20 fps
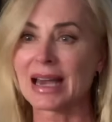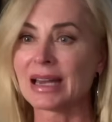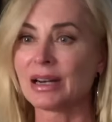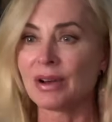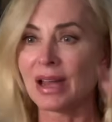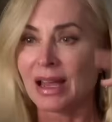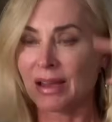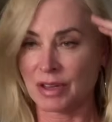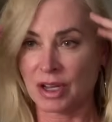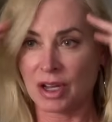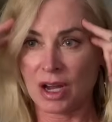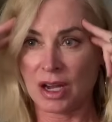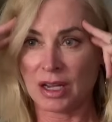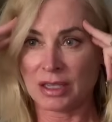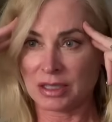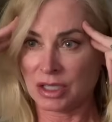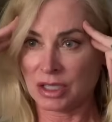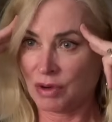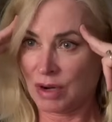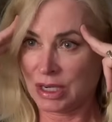I don't have the
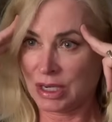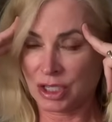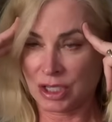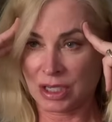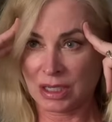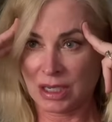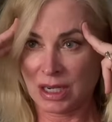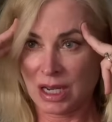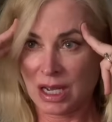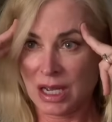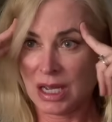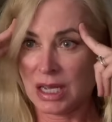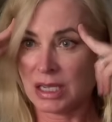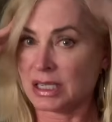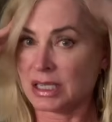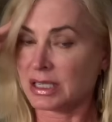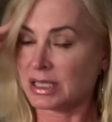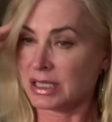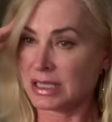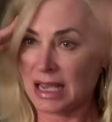concentration
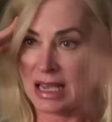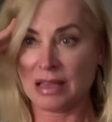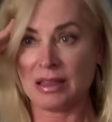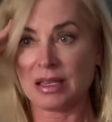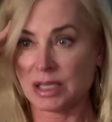to say